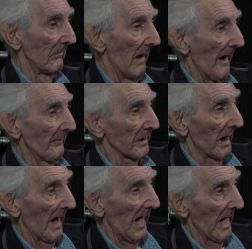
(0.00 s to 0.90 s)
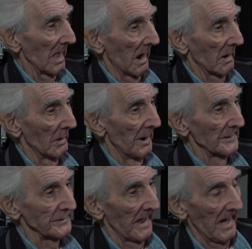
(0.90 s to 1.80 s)
I forgot how long it
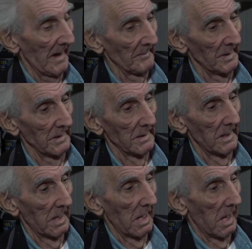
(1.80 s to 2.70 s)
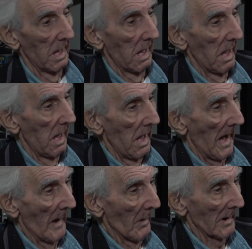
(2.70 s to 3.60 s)
was now, but
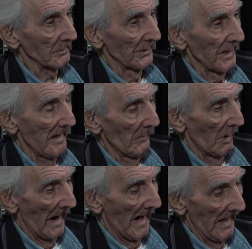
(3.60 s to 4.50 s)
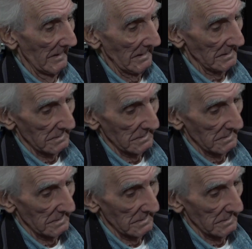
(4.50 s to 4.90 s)
I worked with him a while.